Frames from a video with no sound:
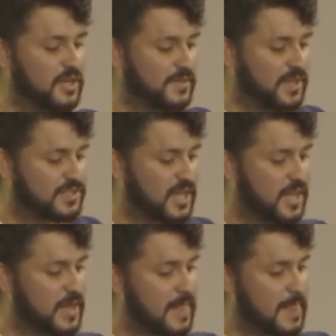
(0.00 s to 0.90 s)
They
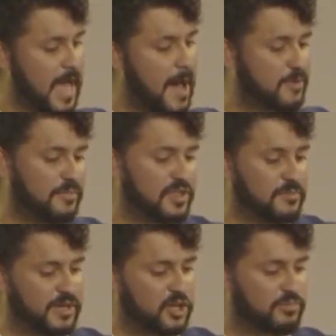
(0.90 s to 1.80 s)
say, I'm going to be the
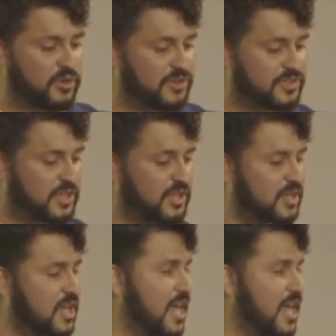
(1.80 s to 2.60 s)
bigger person,